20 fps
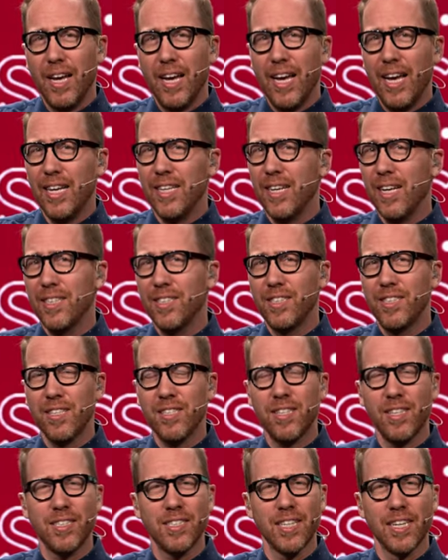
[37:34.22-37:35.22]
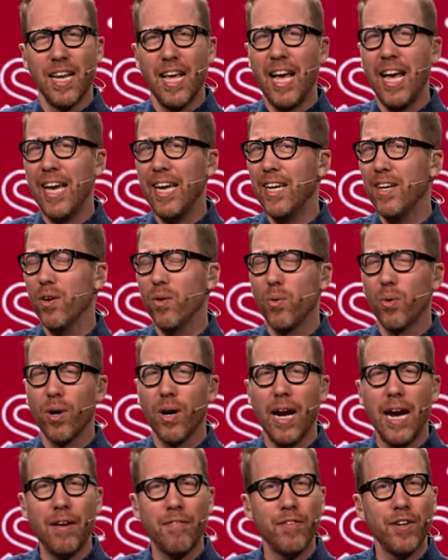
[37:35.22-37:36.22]
And just listen, hey,
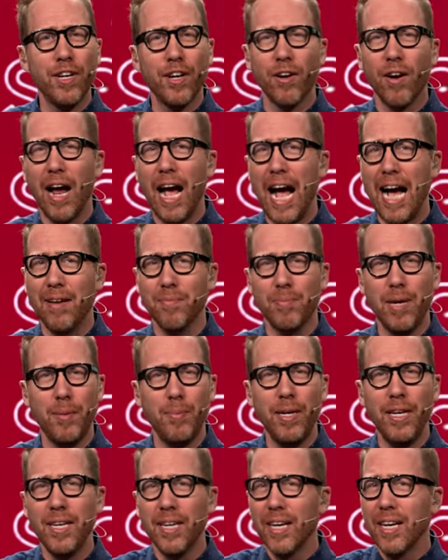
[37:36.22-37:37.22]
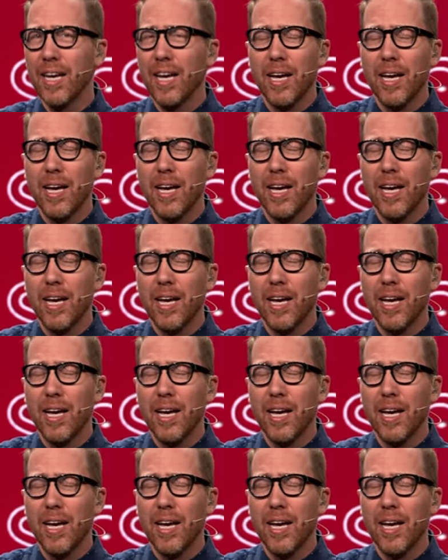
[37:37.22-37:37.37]
wherever you're at, maybe,